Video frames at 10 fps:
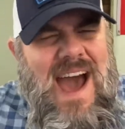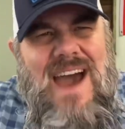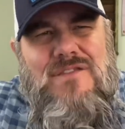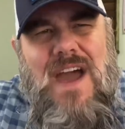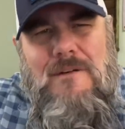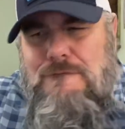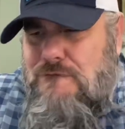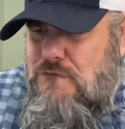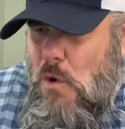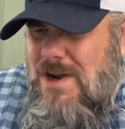I've got
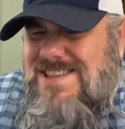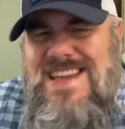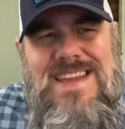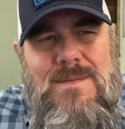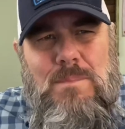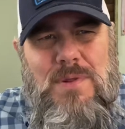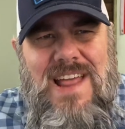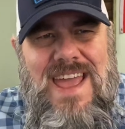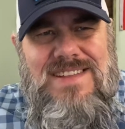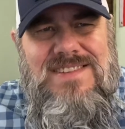14
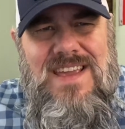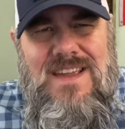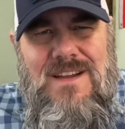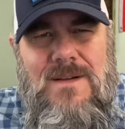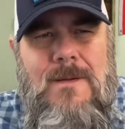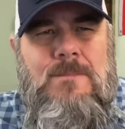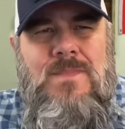blends here.